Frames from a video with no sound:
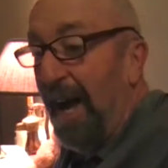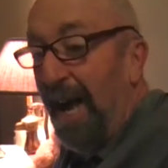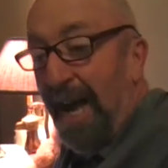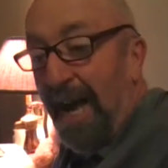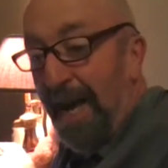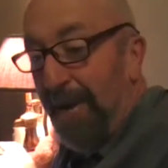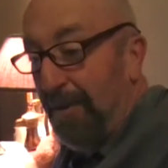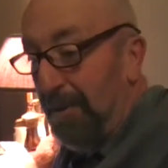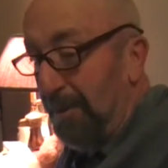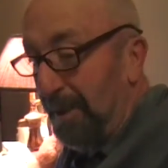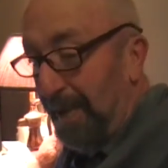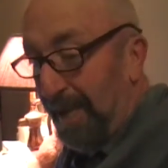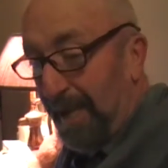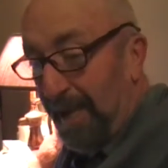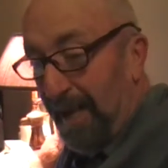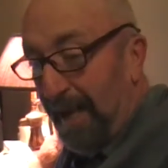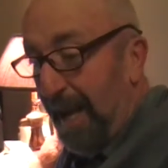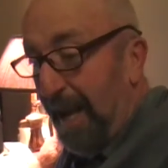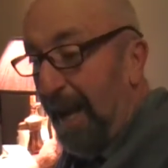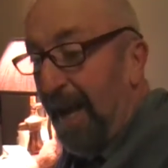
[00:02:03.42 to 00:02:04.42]

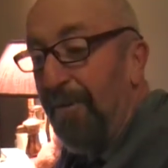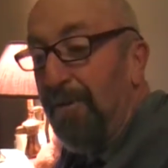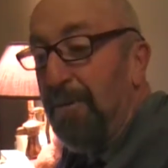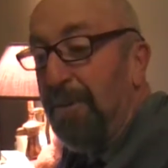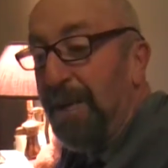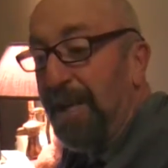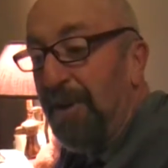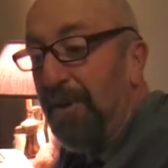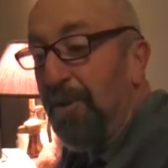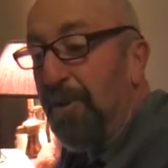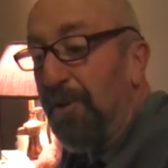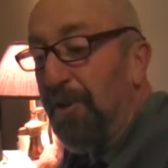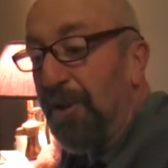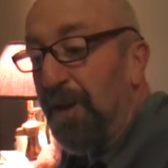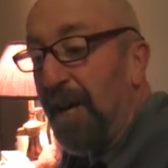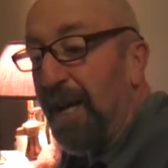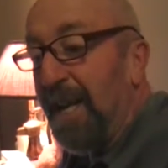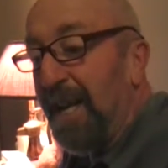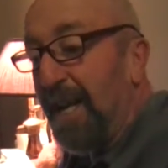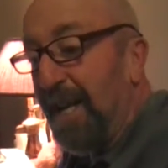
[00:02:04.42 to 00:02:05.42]
everybody who's
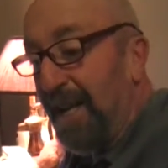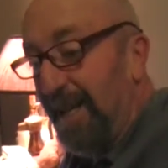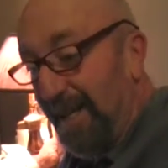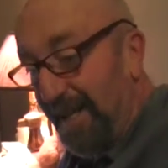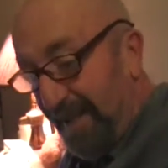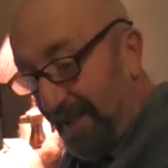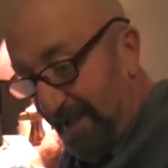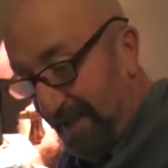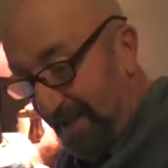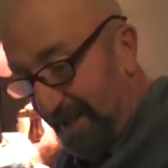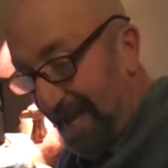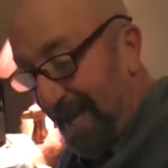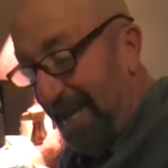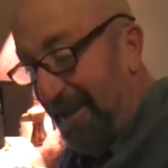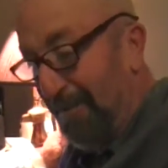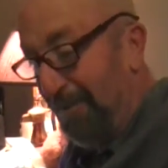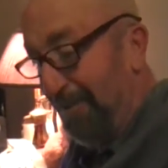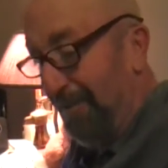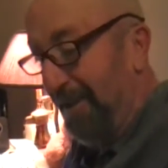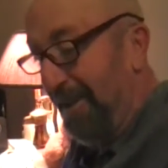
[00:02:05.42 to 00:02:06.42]
not
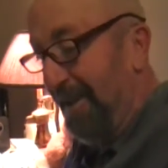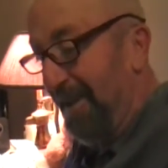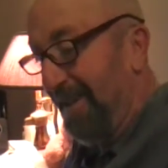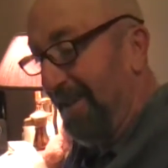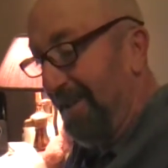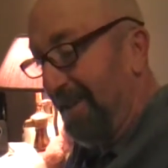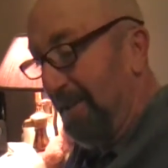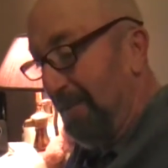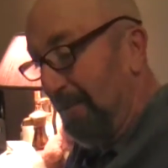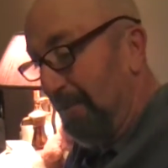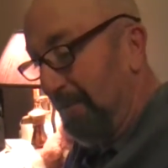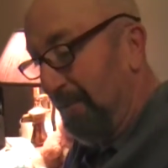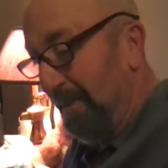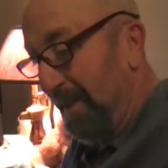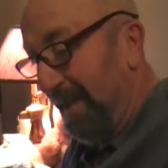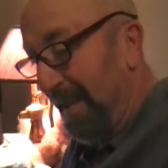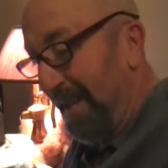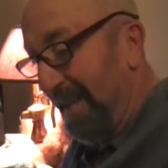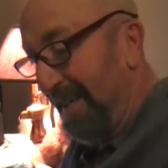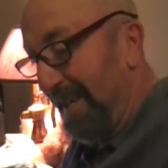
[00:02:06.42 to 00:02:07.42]
native
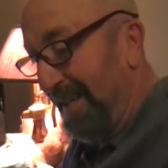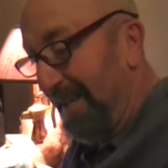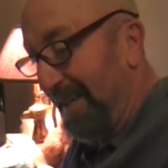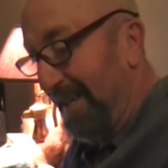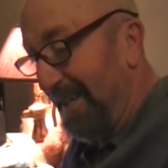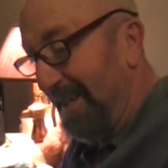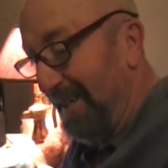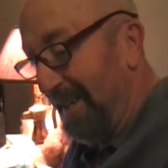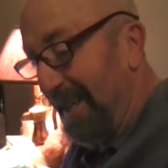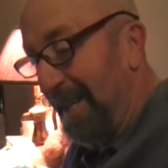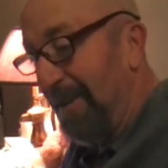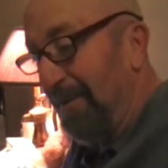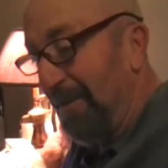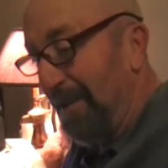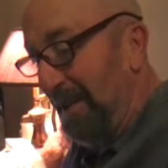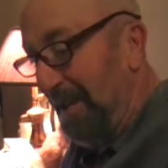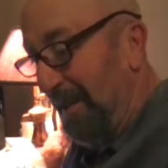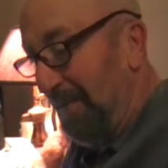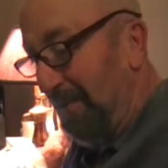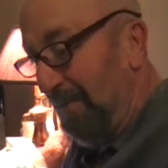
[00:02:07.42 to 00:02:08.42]

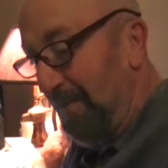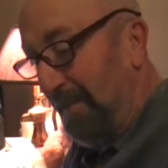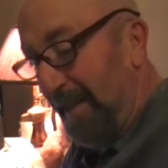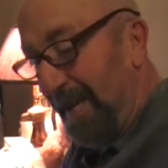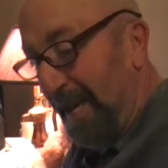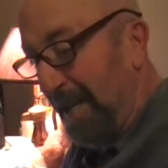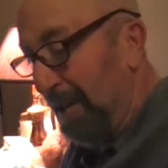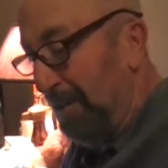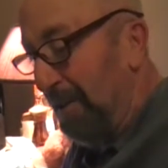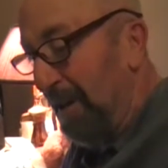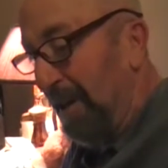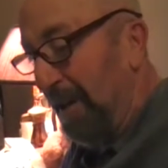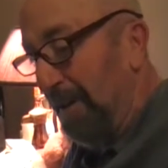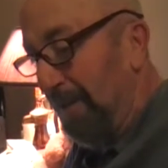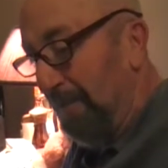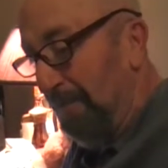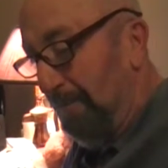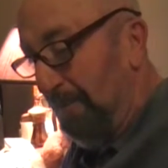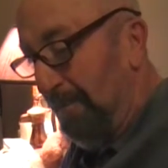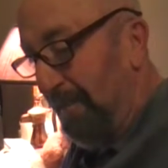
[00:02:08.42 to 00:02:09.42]
Indian. Kick them all
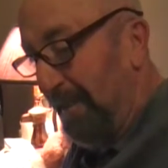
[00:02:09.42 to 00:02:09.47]
out.